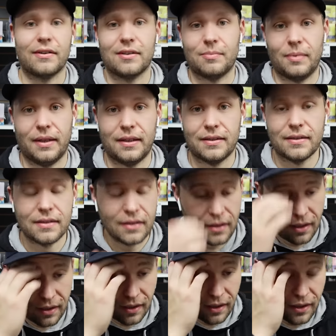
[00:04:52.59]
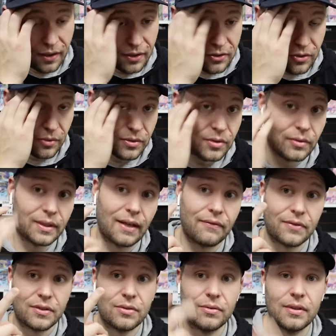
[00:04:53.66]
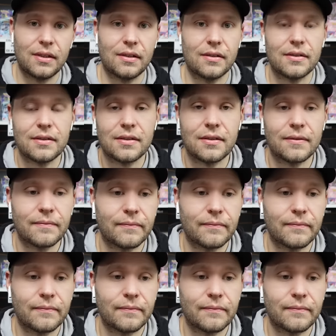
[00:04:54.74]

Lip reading: this place. So I was doing that for 2 years.